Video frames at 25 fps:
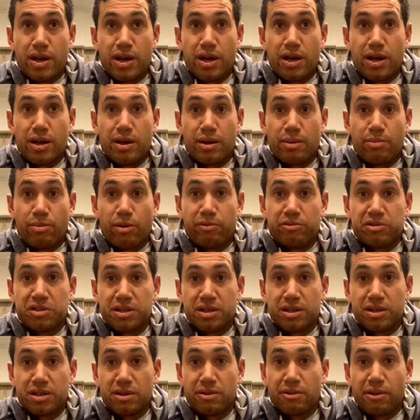
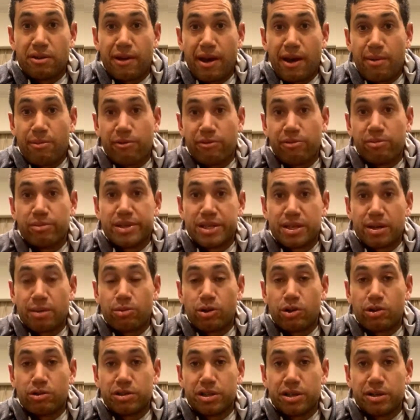obviously coming from the
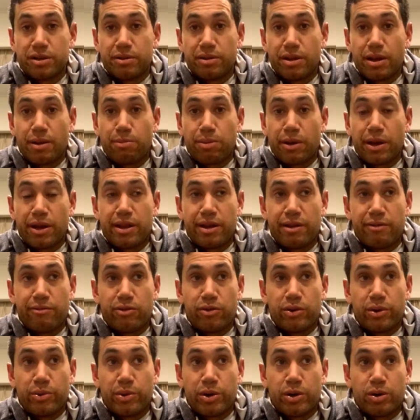subcontinent, they played that
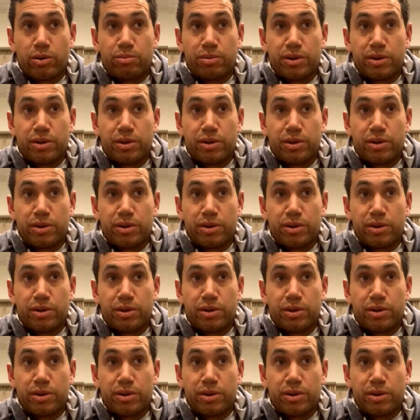very well.